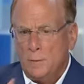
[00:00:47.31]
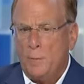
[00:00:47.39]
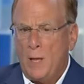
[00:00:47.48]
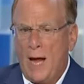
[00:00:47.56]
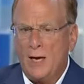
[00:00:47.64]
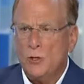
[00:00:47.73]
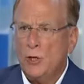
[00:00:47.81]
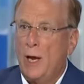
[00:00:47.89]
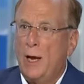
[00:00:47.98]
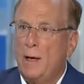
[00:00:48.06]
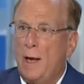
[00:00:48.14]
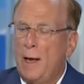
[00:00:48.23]

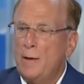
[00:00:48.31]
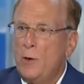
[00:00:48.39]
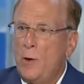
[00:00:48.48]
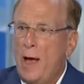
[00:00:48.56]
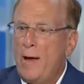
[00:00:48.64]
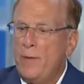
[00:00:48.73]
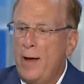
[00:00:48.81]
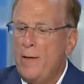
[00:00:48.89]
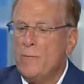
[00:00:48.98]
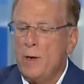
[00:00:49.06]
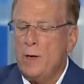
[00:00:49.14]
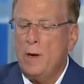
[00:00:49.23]
blockchain and you have
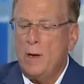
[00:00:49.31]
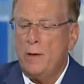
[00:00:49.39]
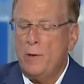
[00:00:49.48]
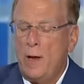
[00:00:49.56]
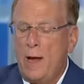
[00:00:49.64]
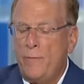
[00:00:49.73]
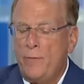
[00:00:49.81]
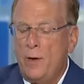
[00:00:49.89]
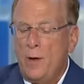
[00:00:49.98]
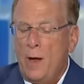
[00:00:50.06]
every you have